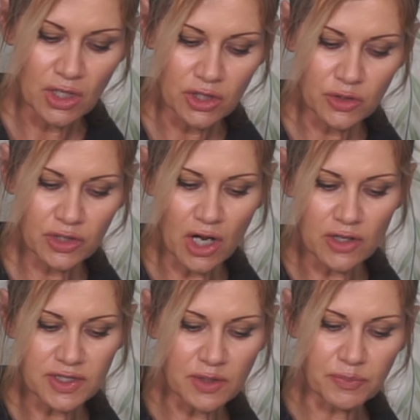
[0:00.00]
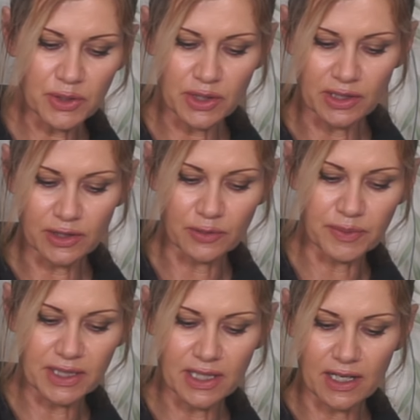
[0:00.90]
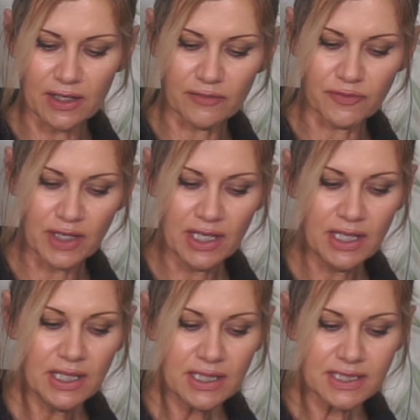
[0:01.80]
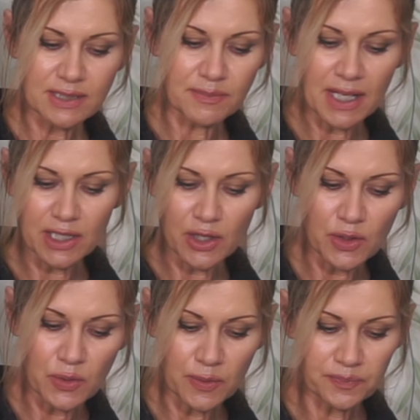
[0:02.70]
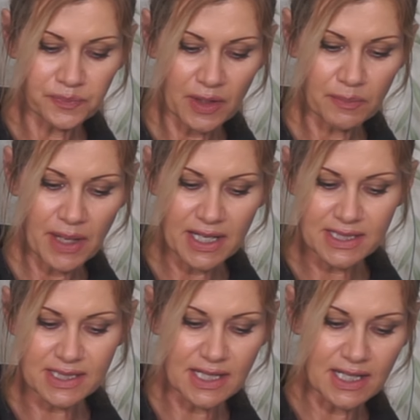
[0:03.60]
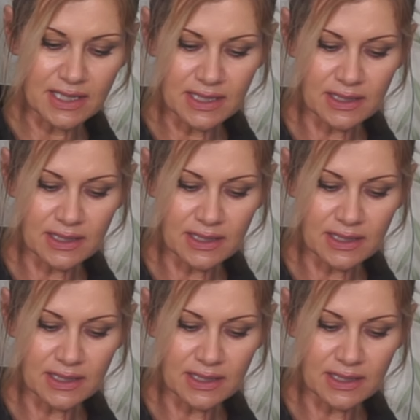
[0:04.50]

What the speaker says: You could also put a little bit of tomato paste in.